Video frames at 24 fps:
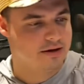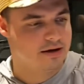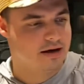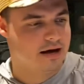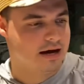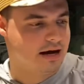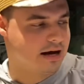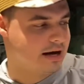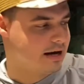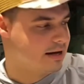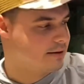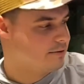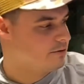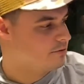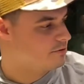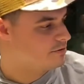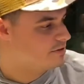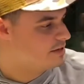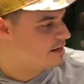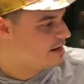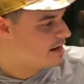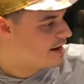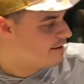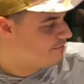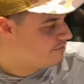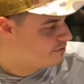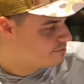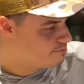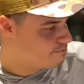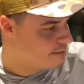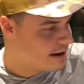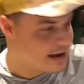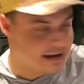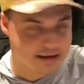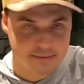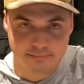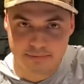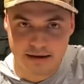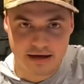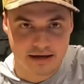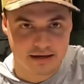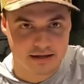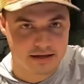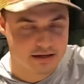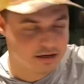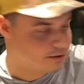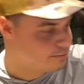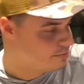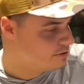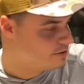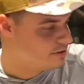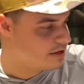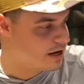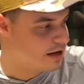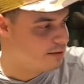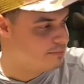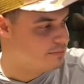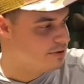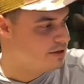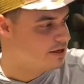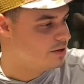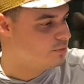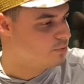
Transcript: You'll see I have this backpack here beside me,